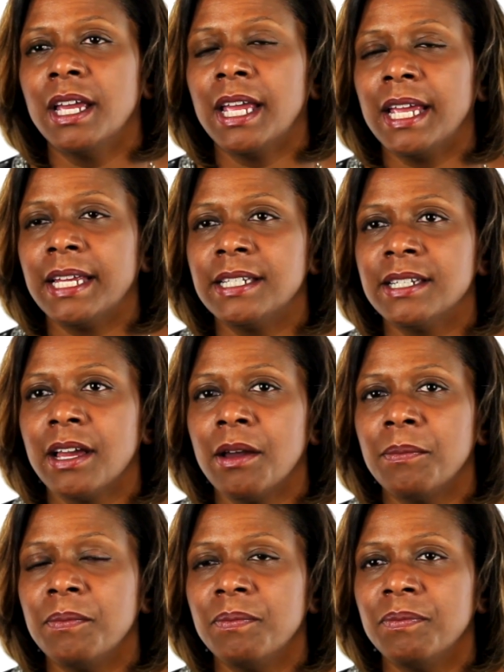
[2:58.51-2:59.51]
and
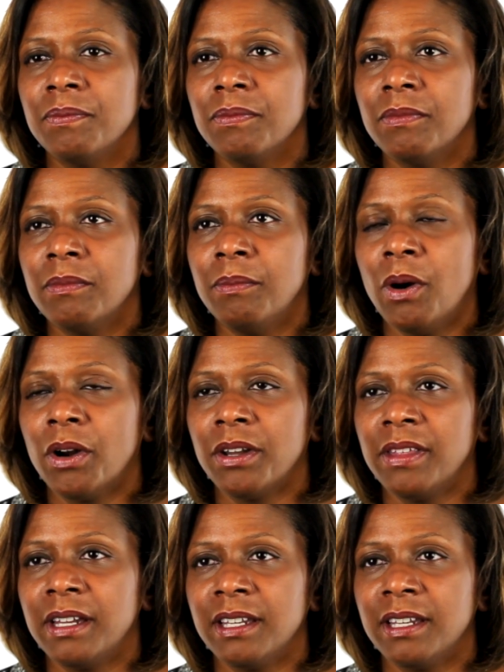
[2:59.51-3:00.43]
um, part of that